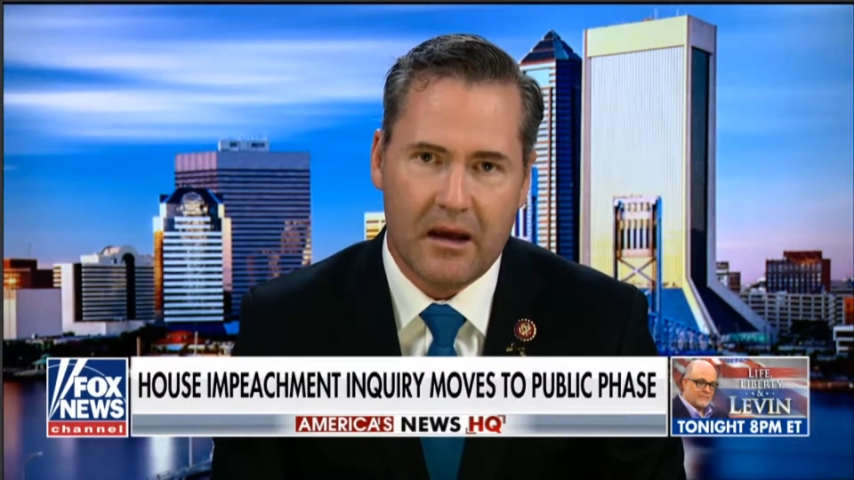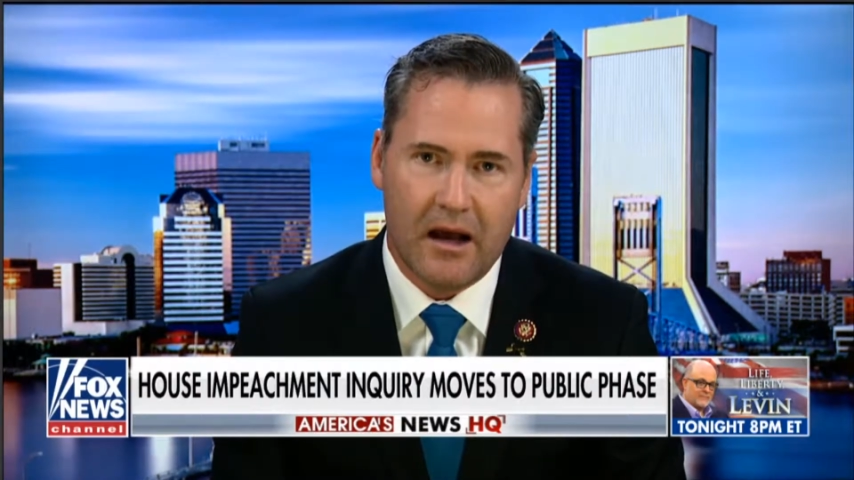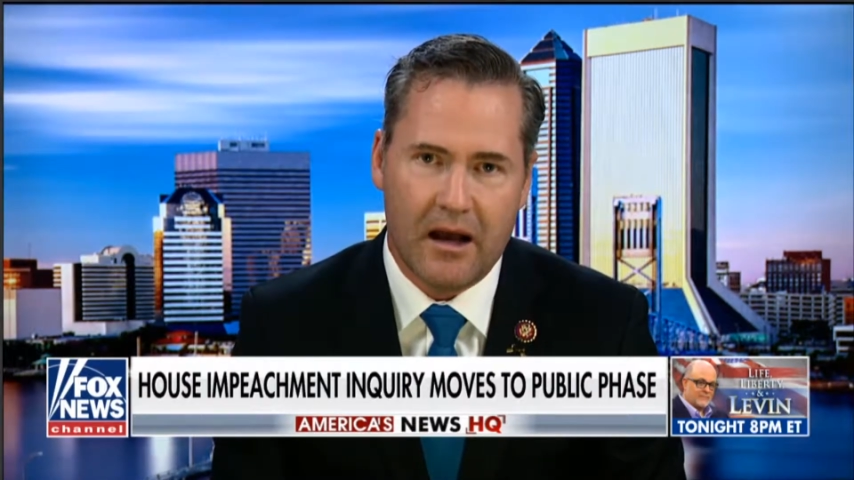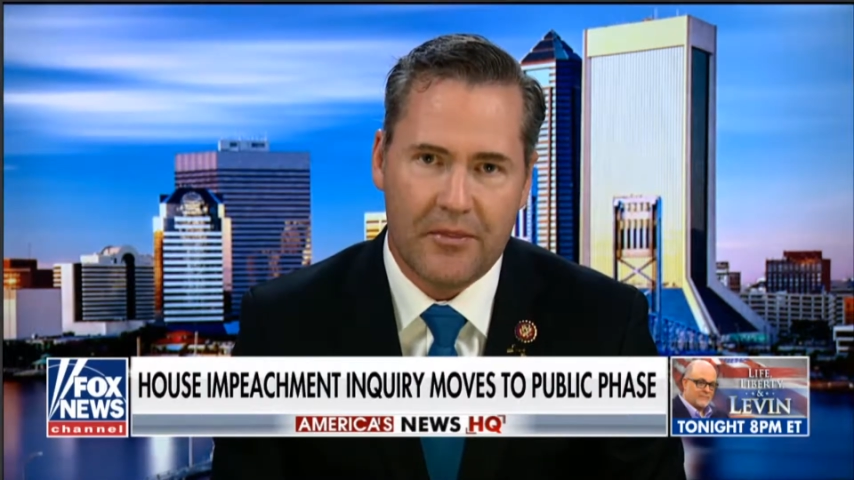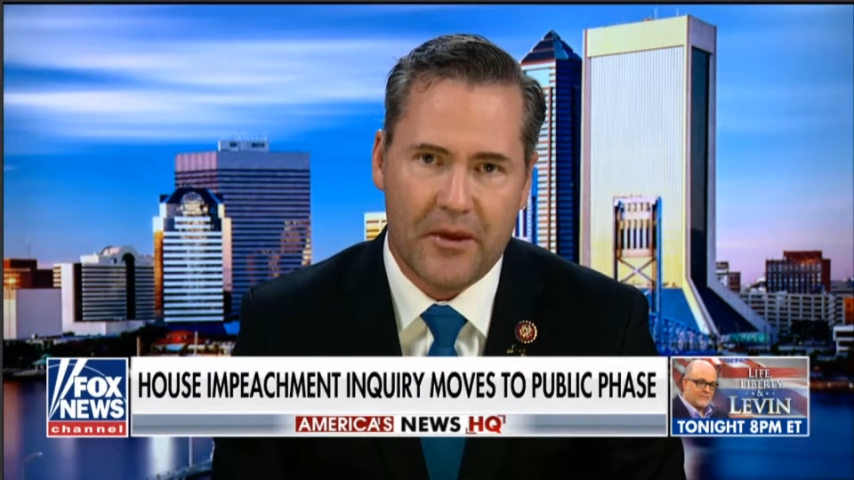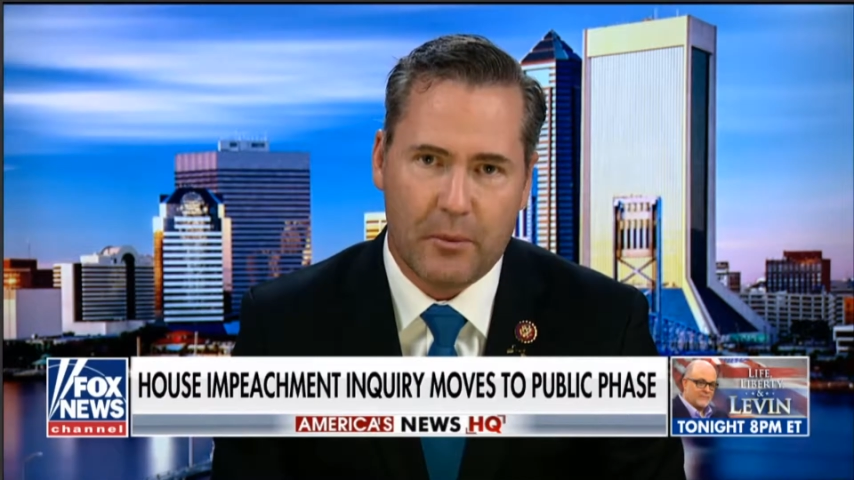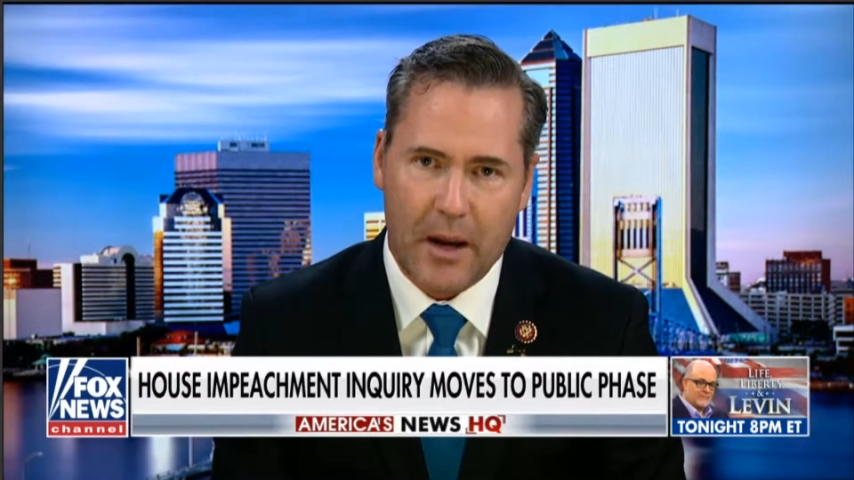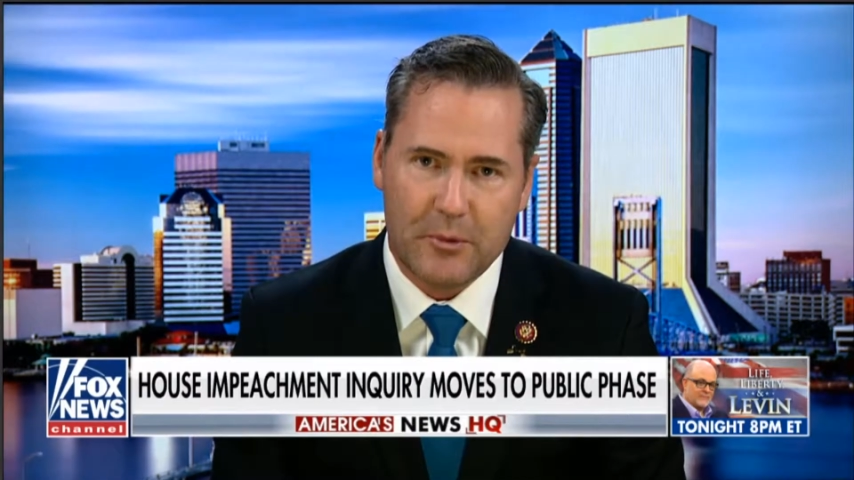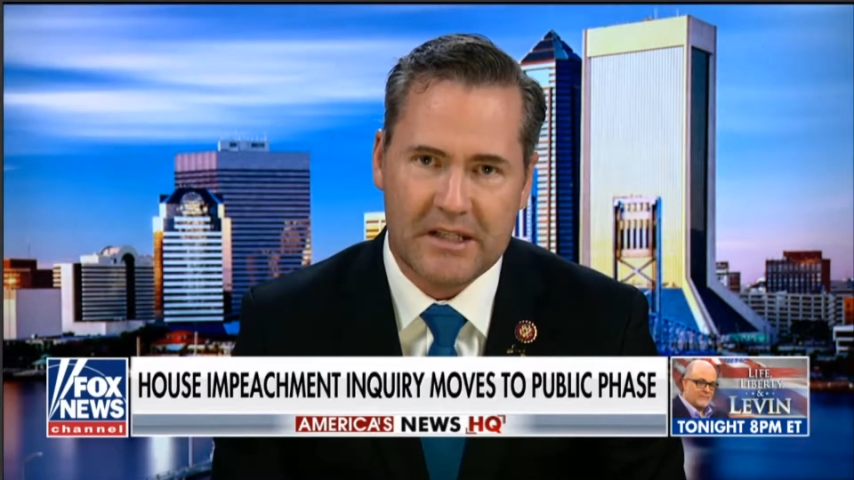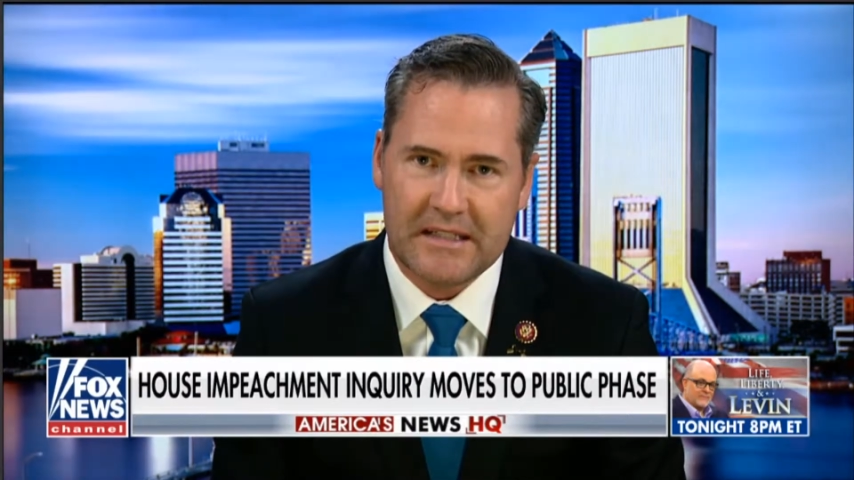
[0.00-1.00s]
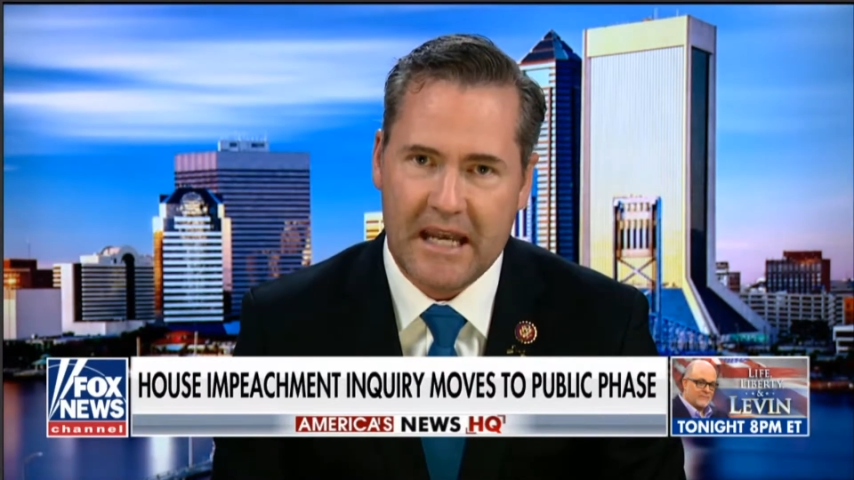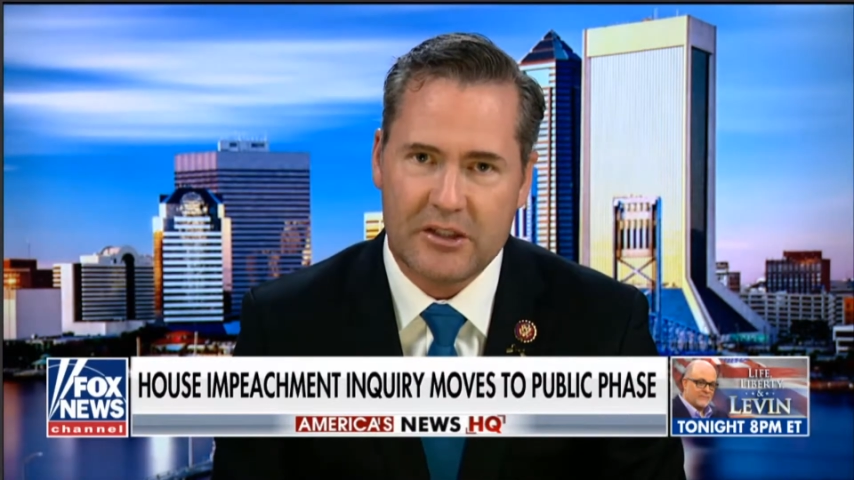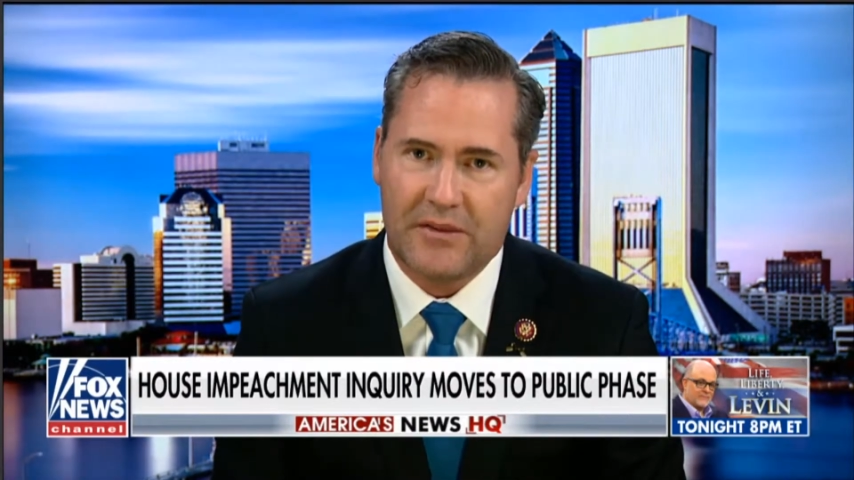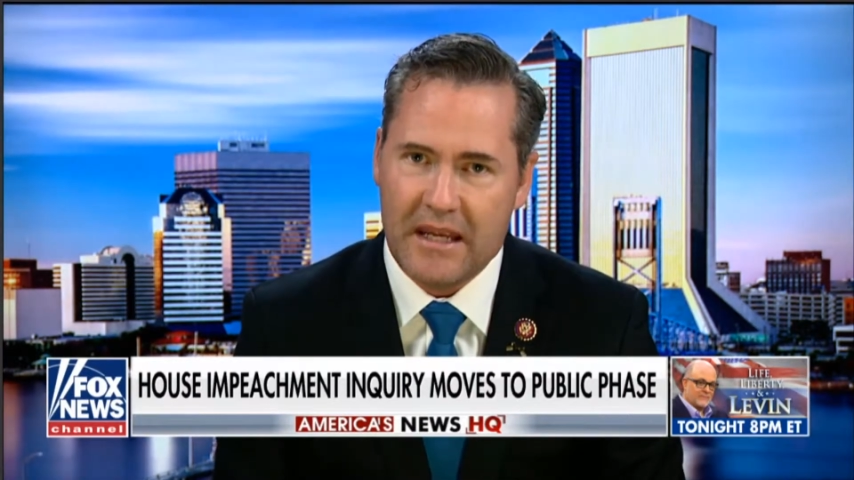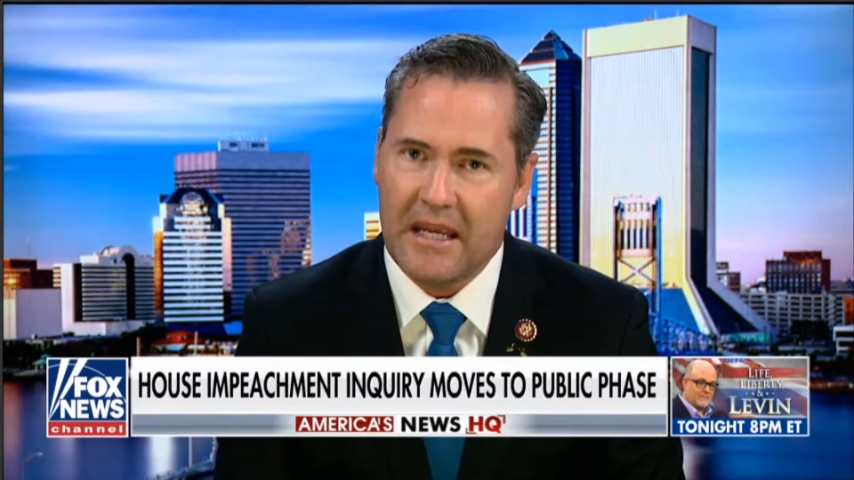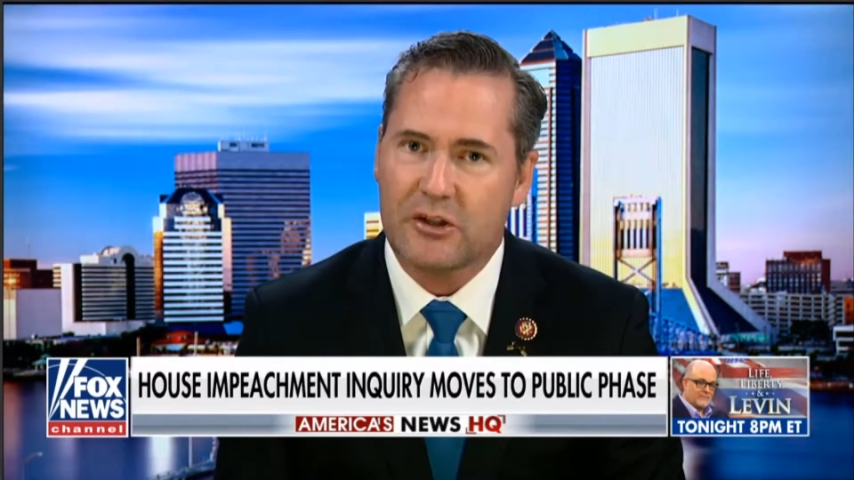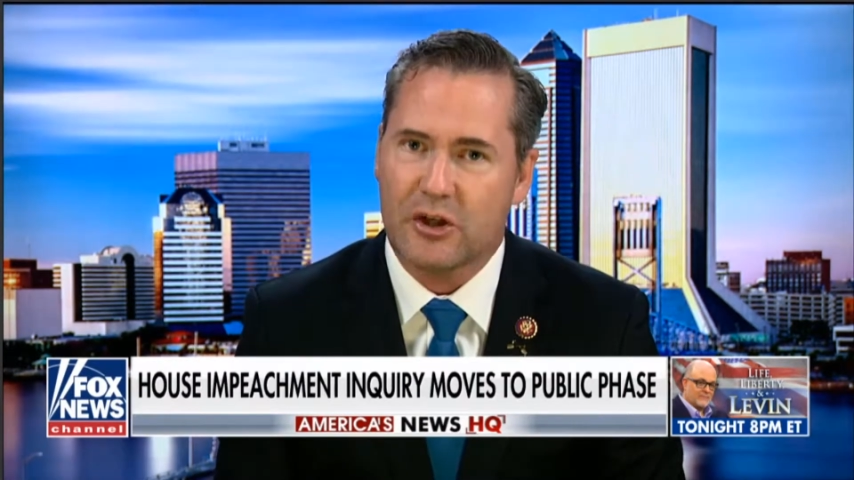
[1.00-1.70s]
the representation that he